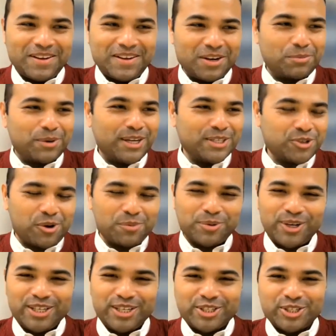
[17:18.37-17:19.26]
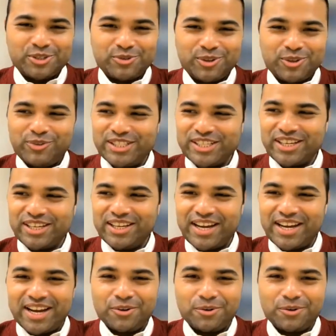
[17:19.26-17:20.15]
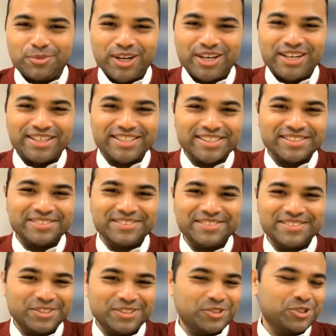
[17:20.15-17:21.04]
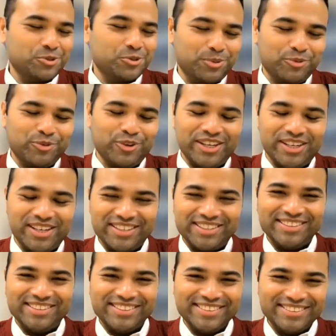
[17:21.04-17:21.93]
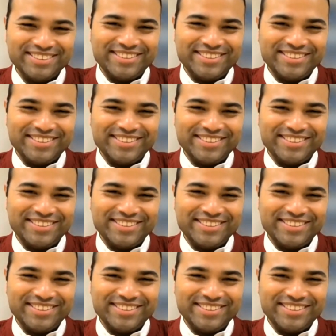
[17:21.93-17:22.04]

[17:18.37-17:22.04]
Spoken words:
enterprise operations with physical AI and robotics. So it's super fun.